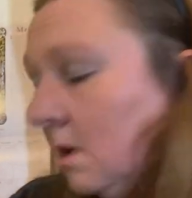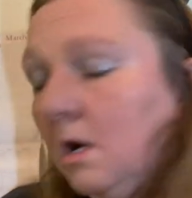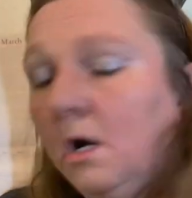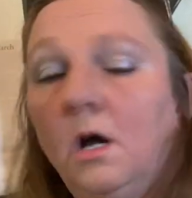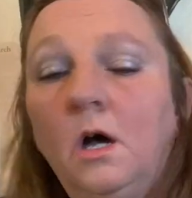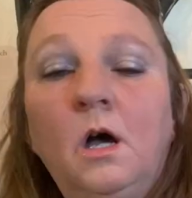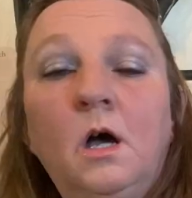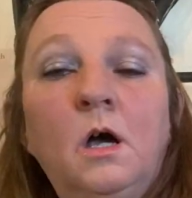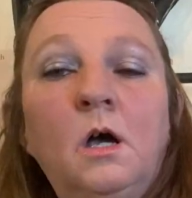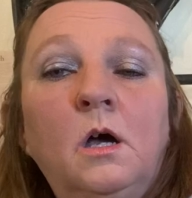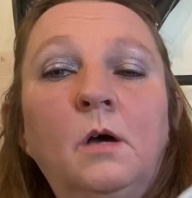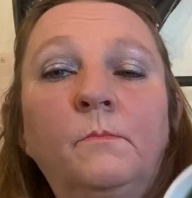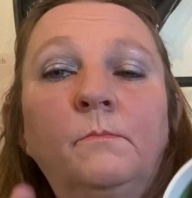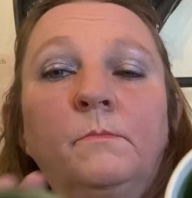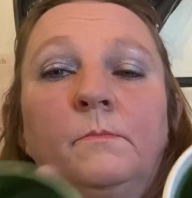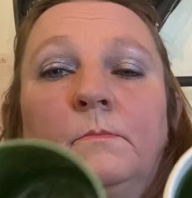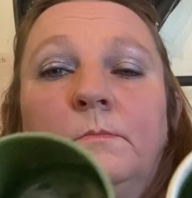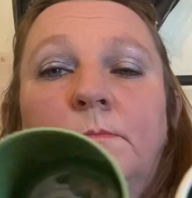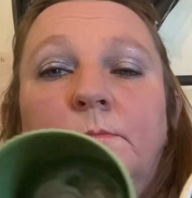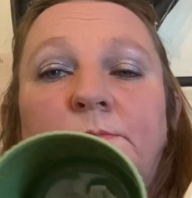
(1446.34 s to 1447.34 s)

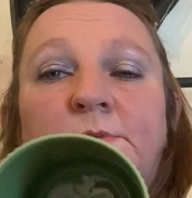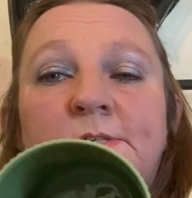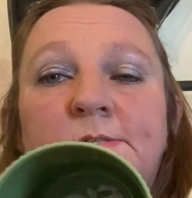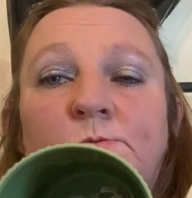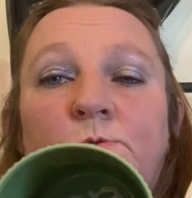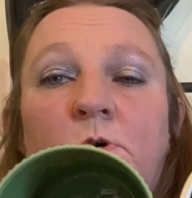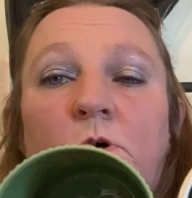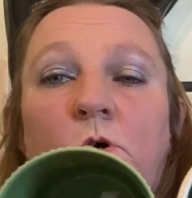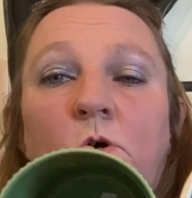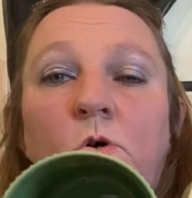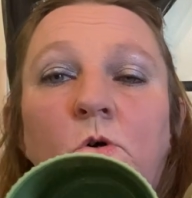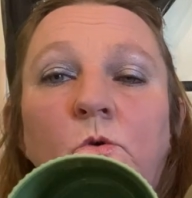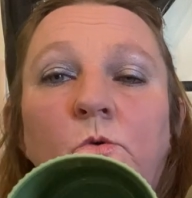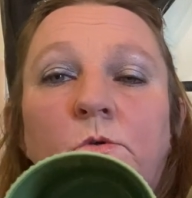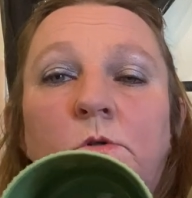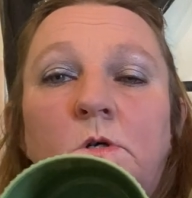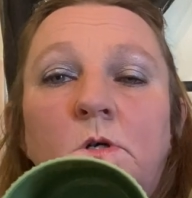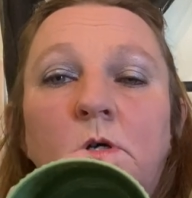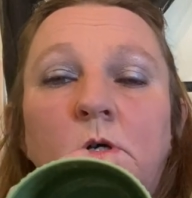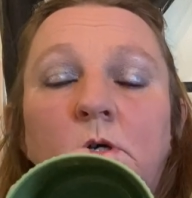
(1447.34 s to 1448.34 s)
Um, this will
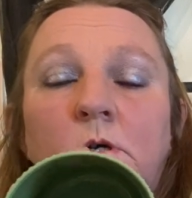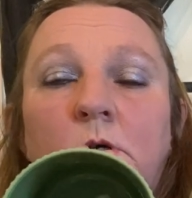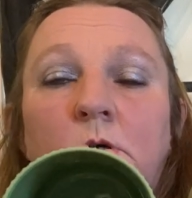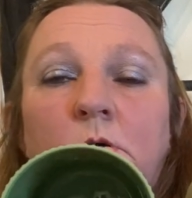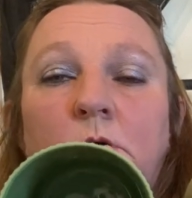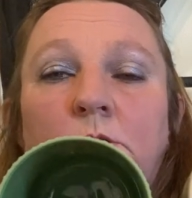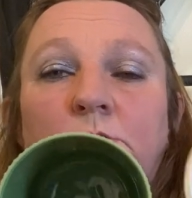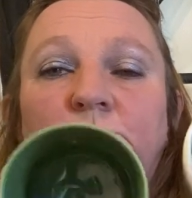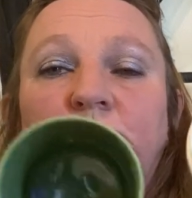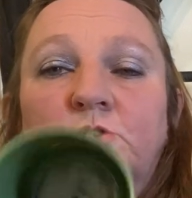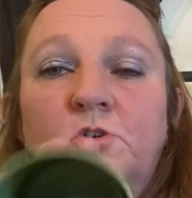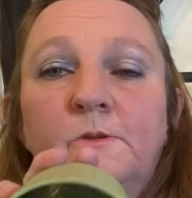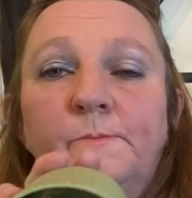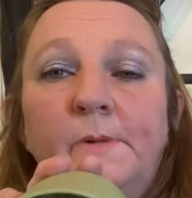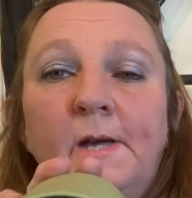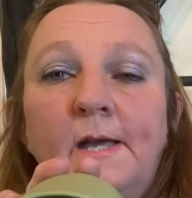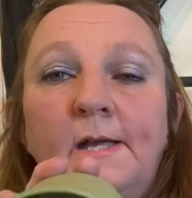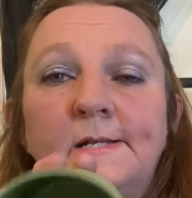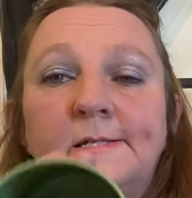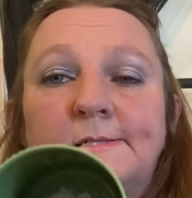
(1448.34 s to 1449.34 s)
hold
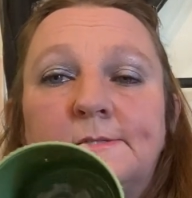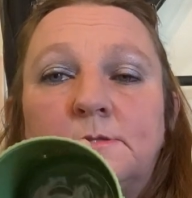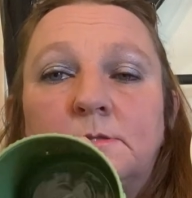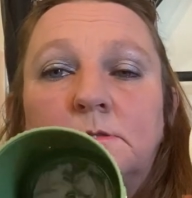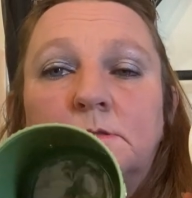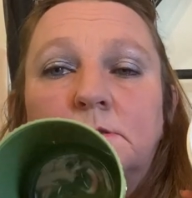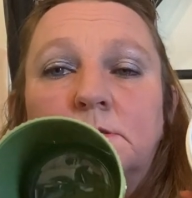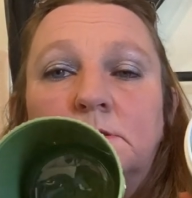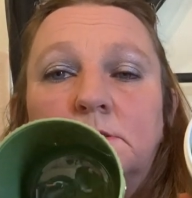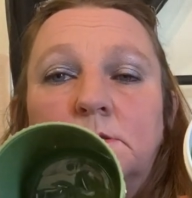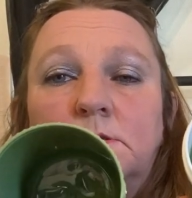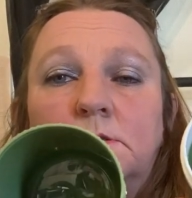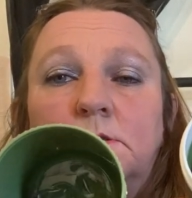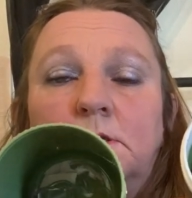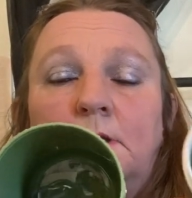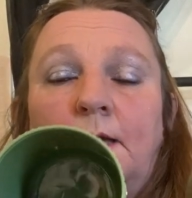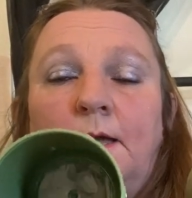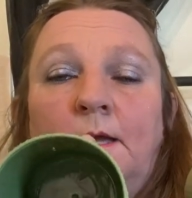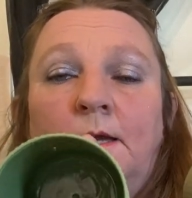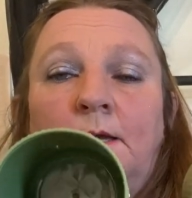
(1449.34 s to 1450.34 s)
toothpaste
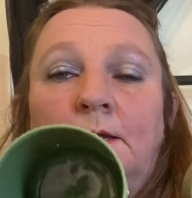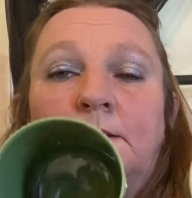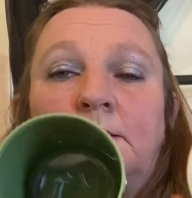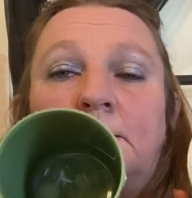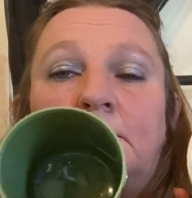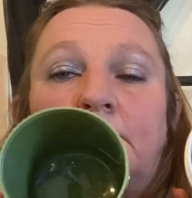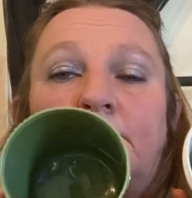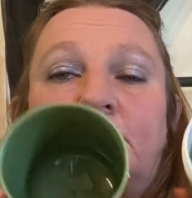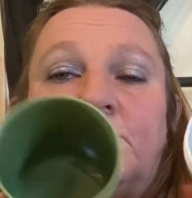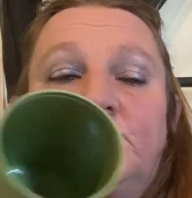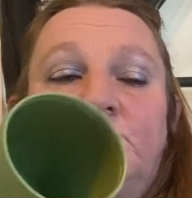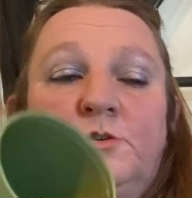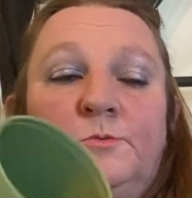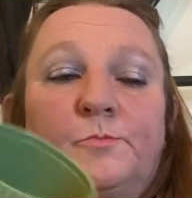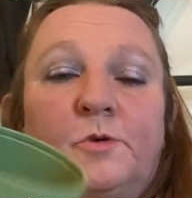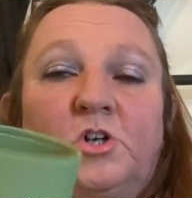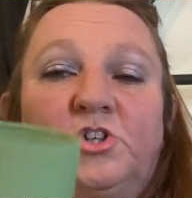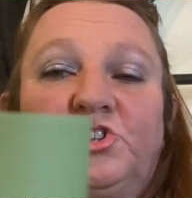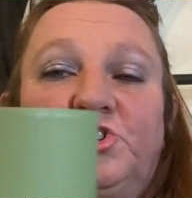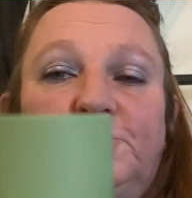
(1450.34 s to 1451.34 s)
and their
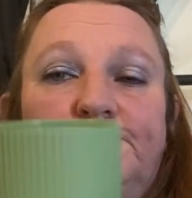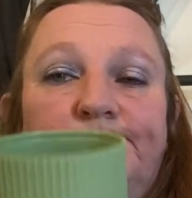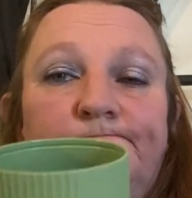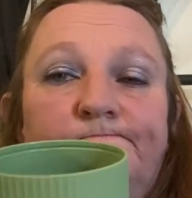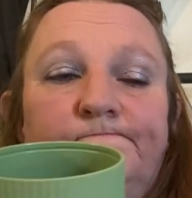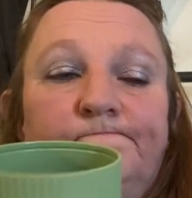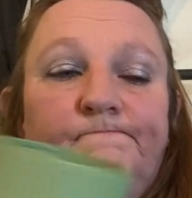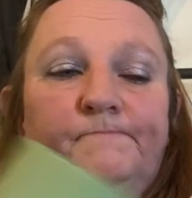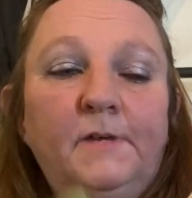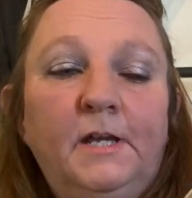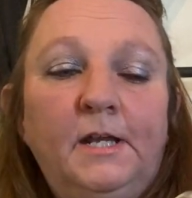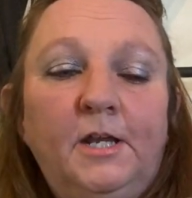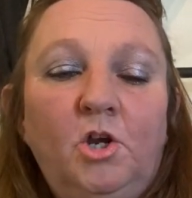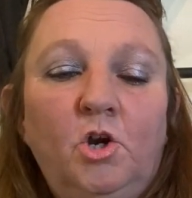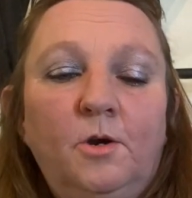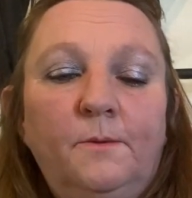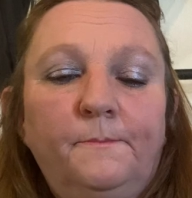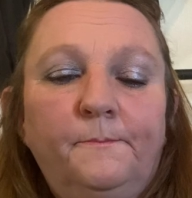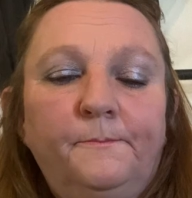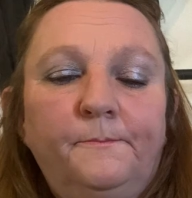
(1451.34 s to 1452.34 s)
toothbrush in
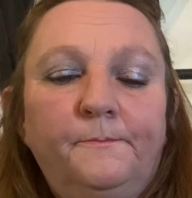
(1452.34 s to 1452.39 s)
here.